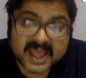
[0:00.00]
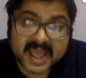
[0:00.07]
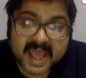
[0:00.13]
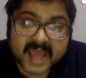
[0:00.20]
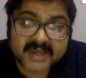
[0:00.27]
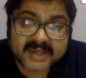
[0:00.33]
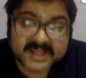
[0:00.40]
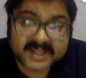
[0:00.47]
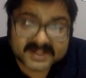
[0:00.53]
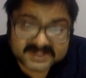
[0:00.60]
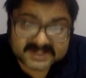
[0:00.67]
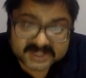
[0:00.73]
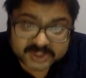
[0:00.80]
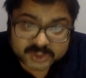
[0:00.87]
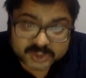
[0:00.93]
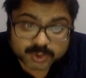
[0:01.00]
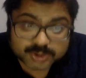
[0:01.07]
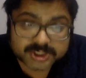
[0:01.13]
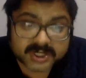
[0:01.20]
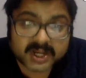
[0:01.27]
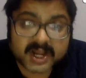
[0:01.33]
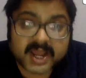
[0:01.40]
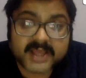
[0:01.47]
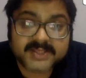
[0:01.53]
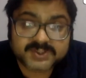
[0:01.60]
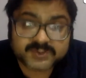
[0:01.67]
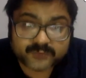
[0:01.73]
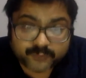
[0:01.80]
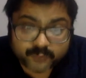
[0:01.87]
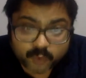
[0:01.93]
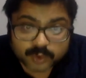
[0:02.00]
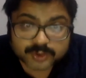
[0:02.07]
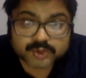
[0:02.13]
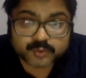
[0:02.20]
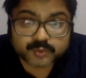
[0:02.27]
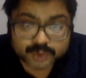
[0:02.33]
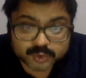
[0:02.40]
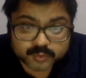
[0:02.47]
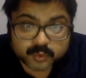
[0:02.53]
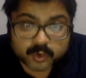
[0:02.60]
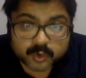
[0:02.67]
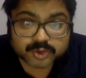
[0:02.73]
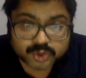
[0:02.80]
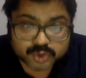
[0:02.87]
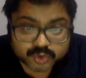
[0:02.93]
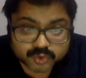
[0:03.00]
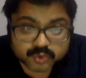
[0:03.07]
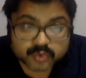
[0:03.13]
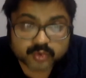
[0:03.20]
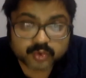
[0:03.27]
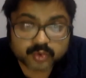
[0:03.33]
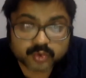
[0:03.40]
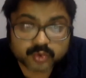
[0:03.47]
an institutionalized force which wants to